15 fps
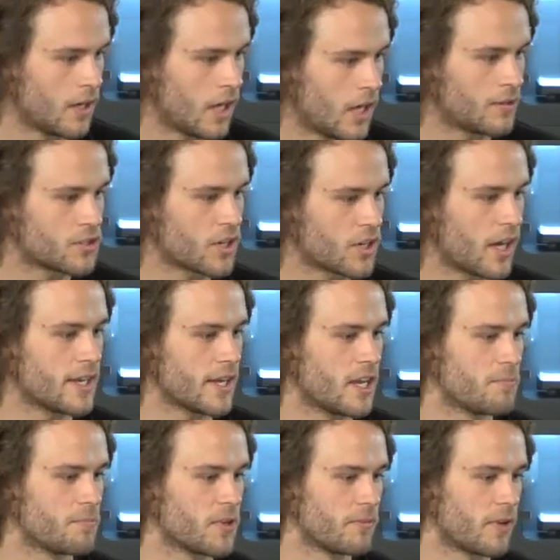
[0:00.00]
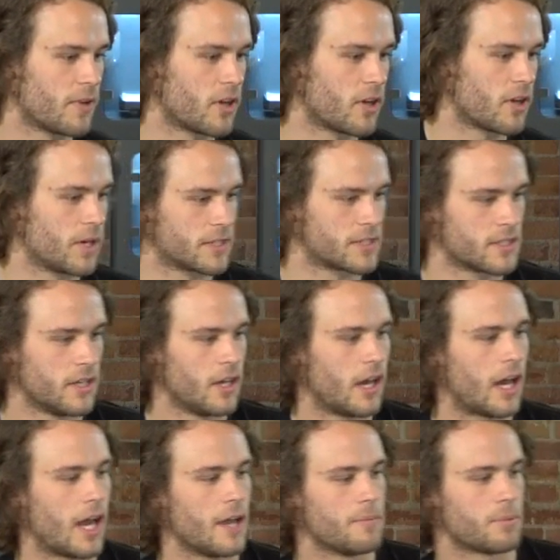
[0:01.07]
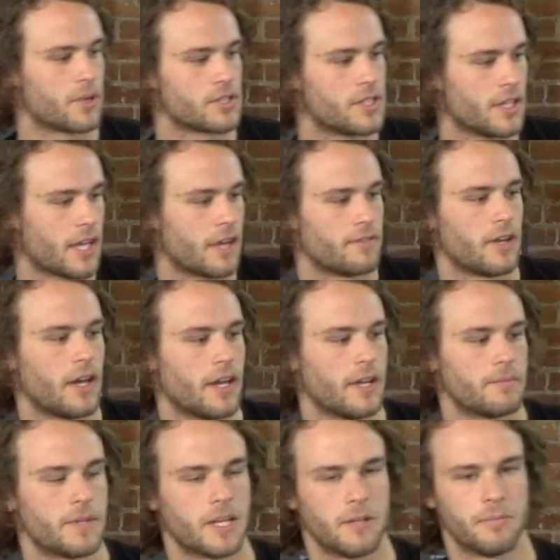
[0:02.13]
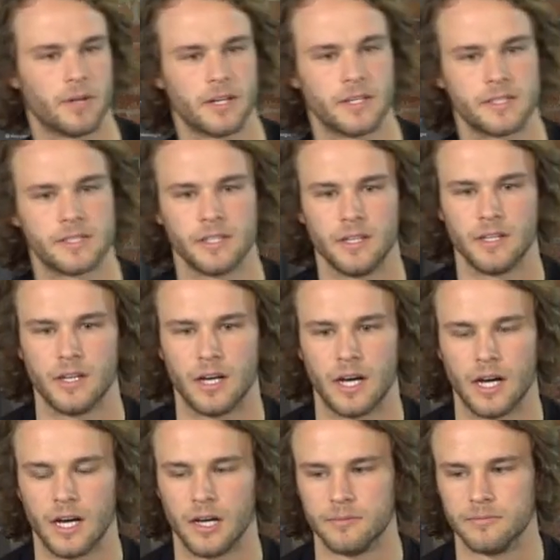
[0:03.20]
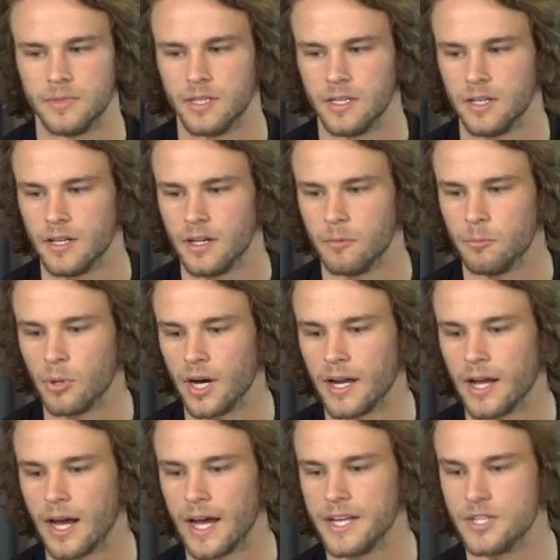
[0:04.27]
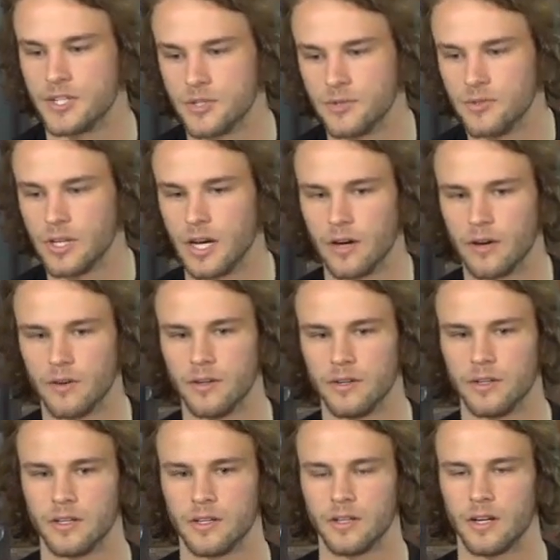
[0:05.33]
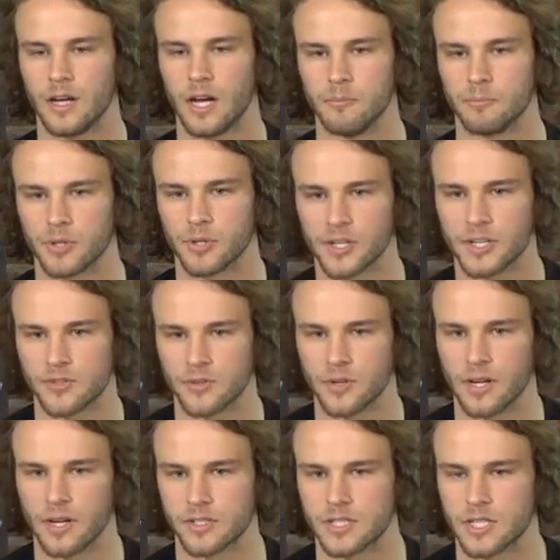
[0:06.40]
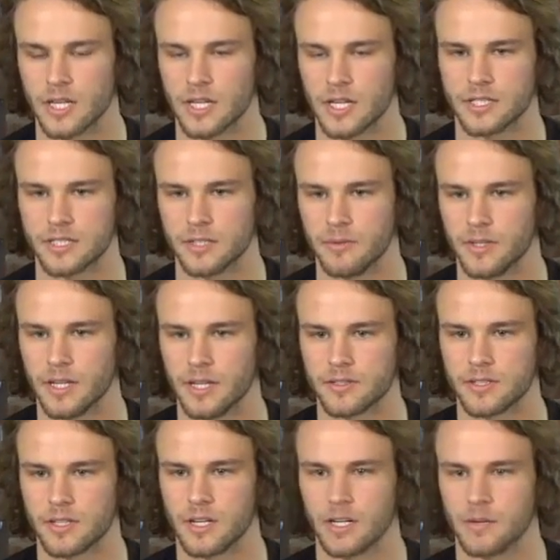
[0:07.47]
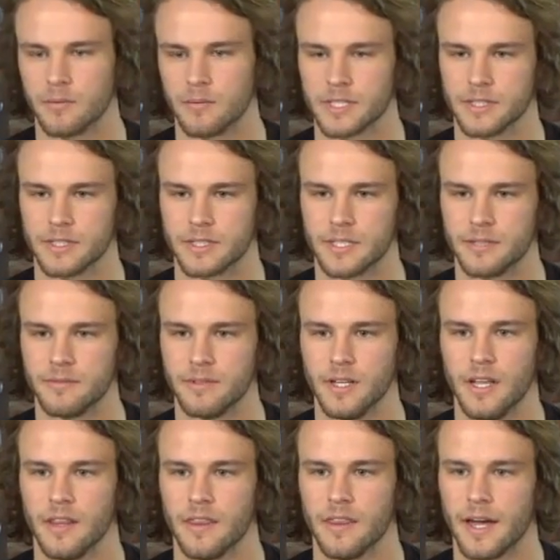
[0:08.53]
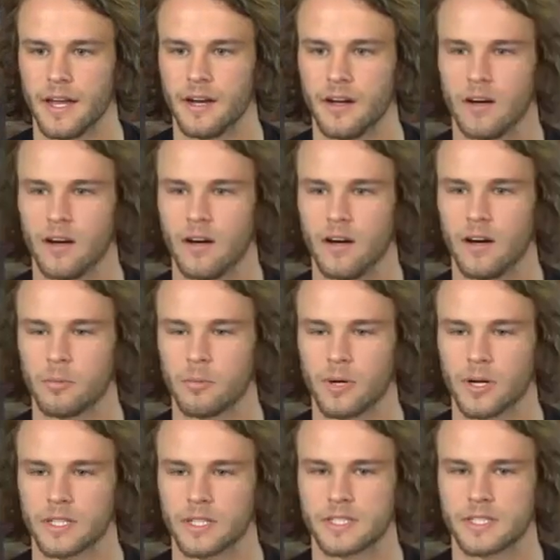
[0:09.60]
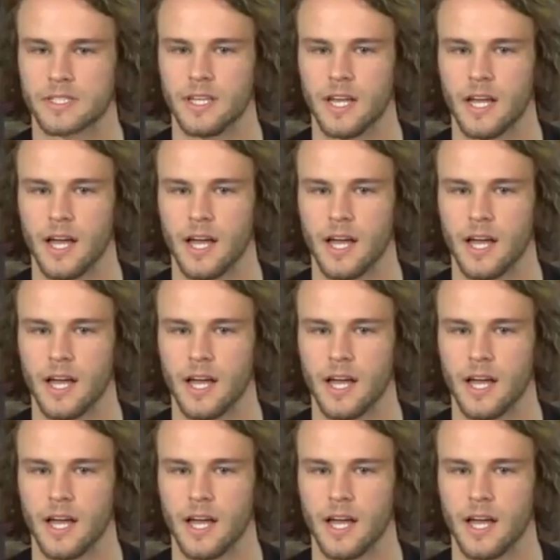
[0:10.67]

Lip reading: Have you tried to hip your metal parts? I personally have not hipped any parts, but I do know, I'm pretty sure I was just talking to someone that was on our materials team, that our parts